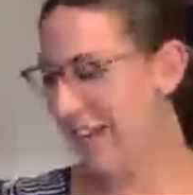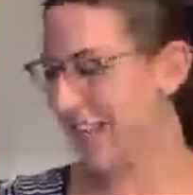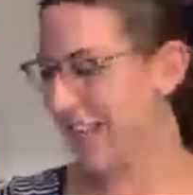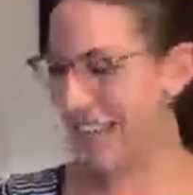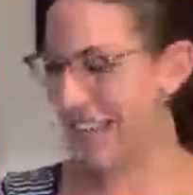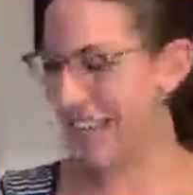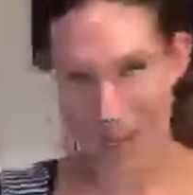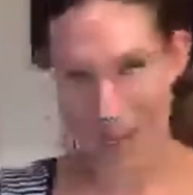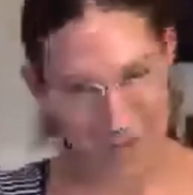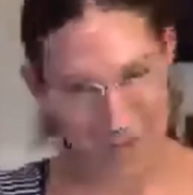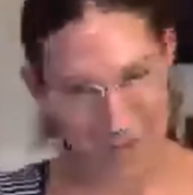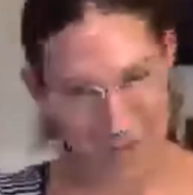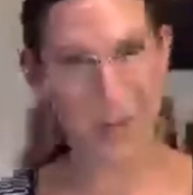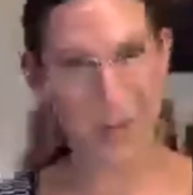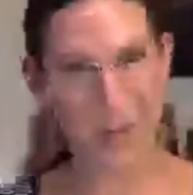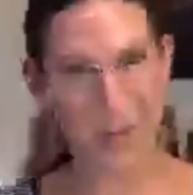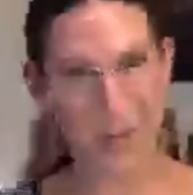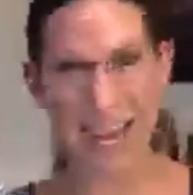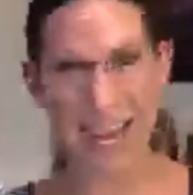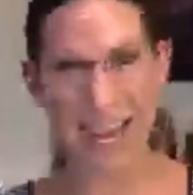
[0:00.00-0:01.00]
yet. But
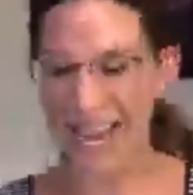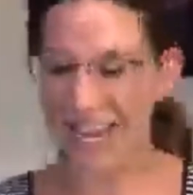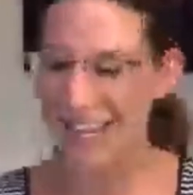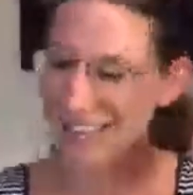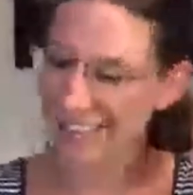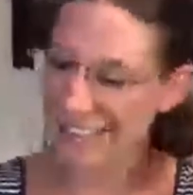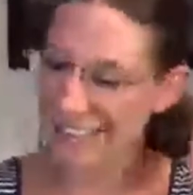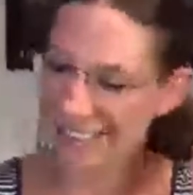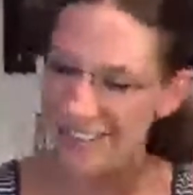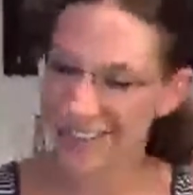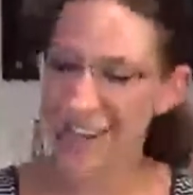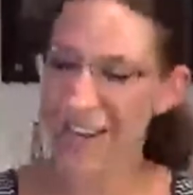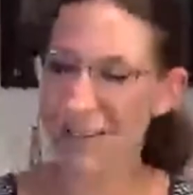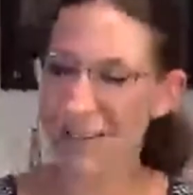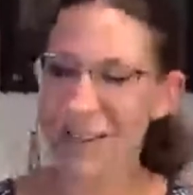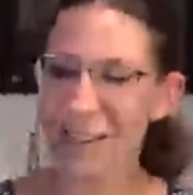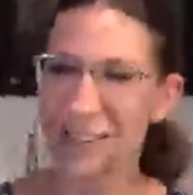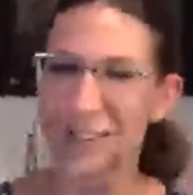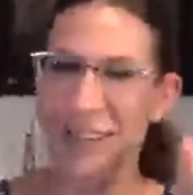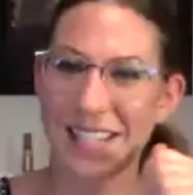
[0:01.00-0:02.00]
that clues me in that
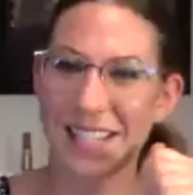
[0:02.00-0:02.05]
I'm